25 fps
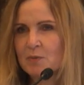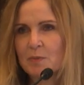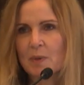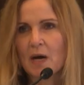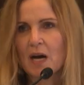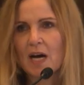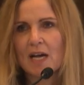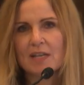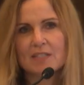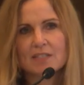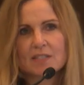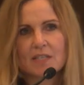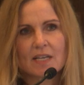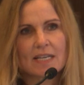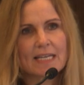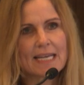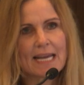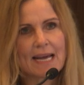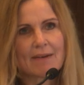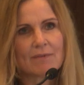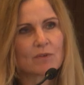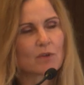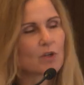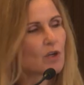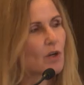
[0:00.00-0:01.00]
but I certainly
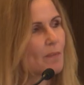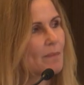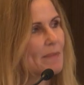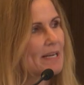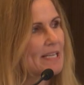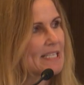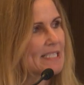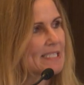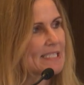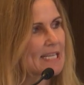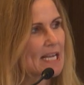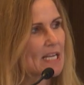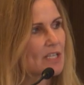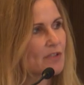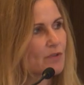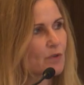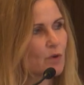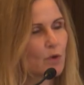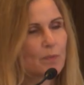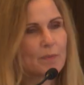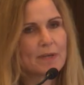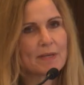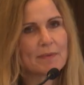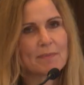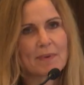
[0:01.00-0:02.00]
haven't got many stage
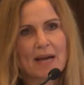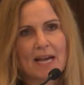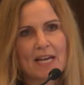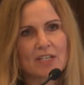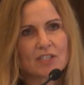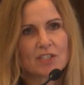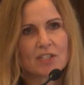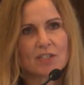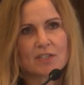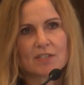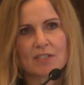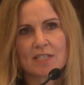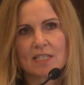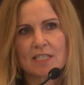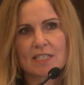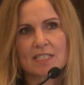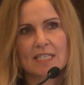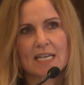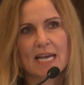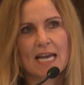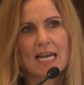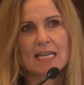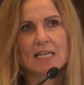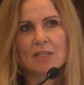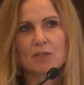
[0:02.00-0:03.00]
4B patients
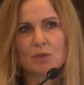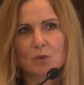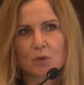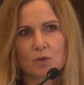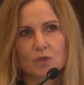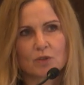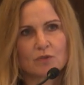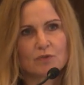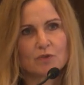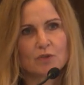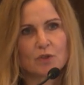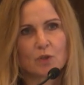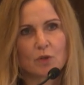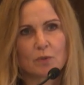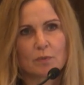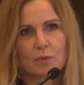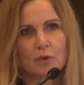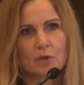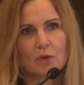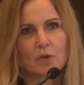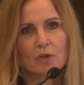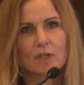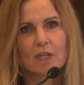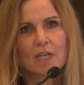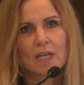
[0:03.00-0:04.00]
into any sort of
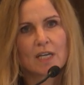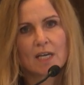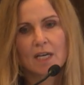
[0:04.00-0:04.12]
durable